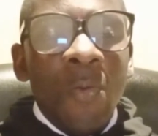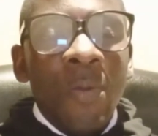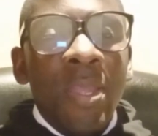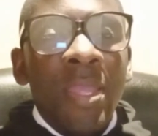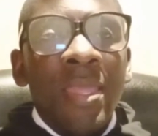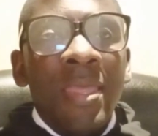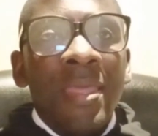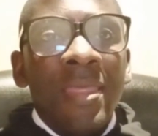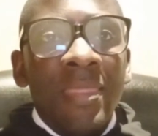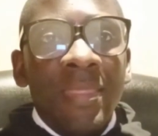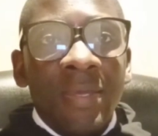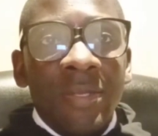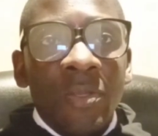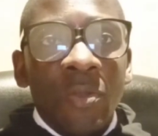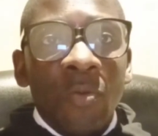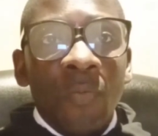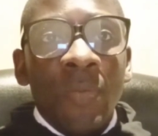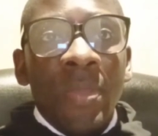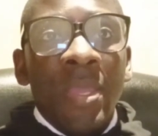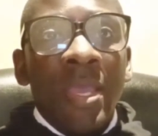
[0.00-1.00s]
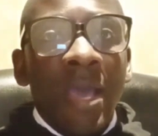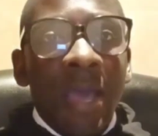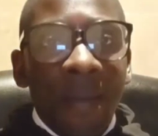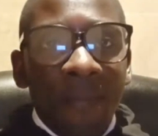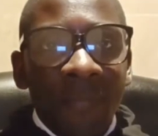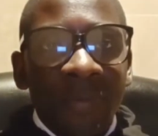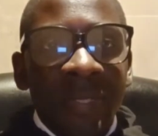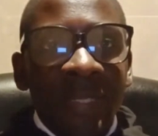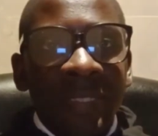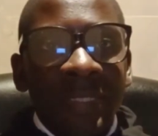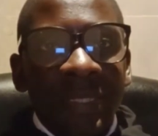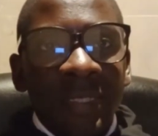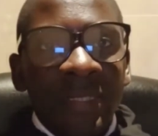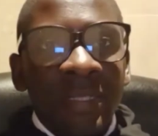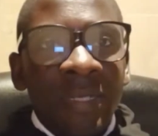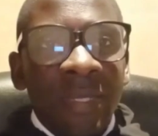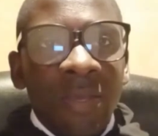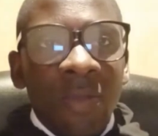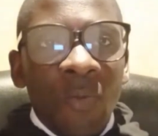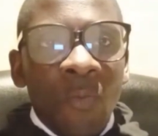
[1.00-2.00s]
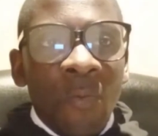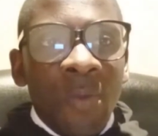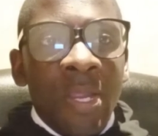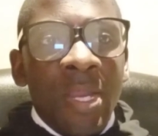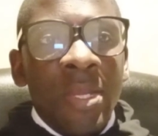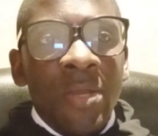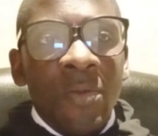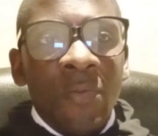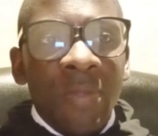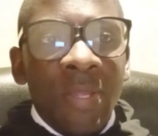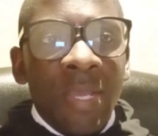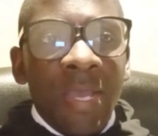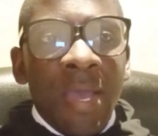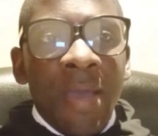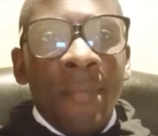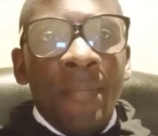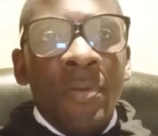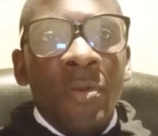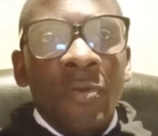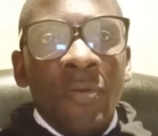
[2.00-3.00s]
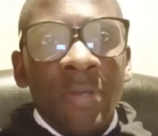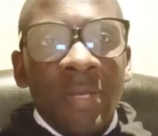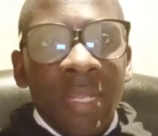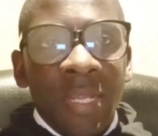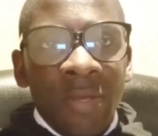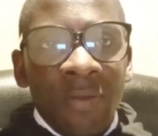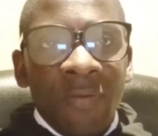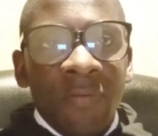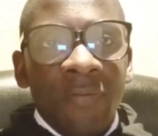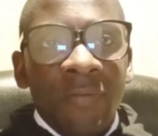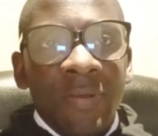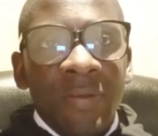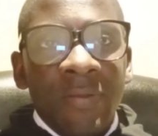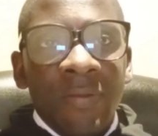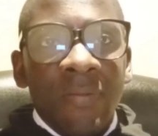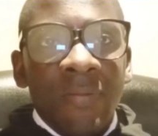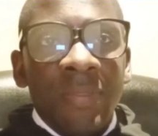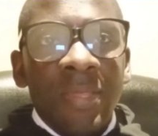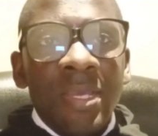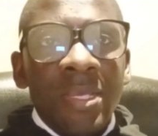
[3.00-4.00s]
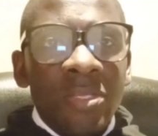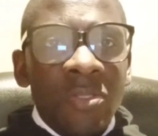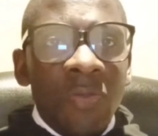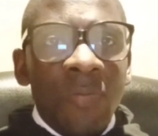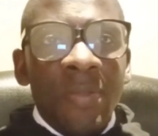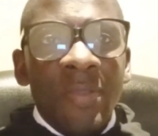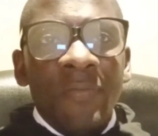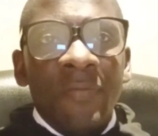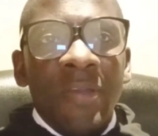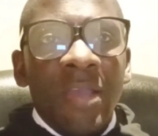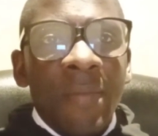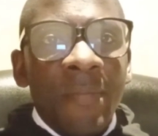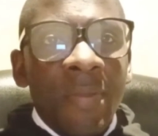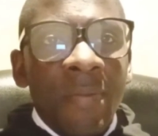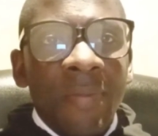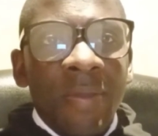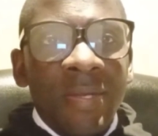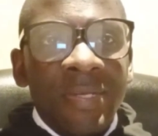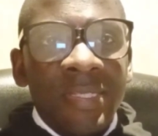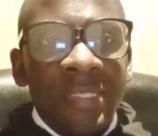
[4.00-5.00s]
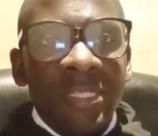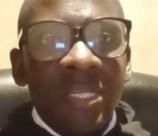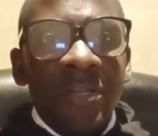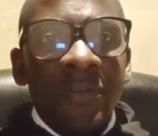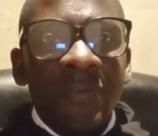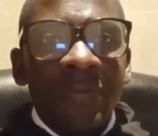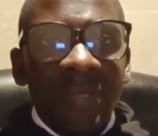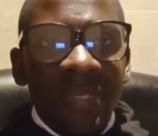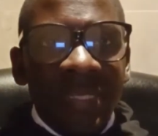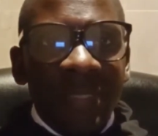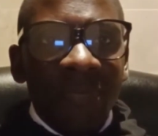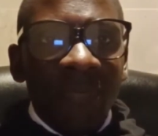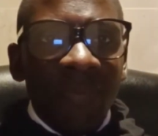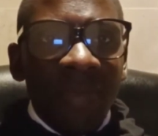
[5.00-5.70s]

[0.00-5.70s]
way that you'll be updated when we upload a new video. Thank you so much for coming back to this channel. It's